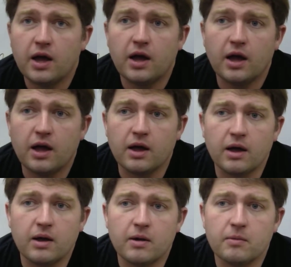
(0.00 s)

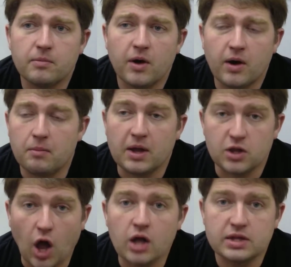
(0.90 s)

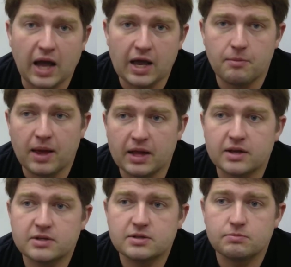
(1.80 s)

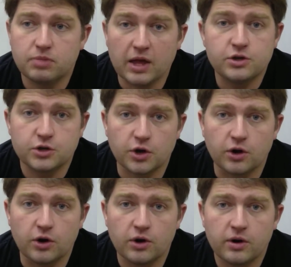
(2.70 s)
Non-diabetic's blood
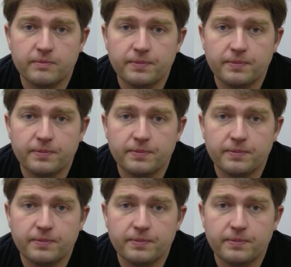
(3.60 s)
sugar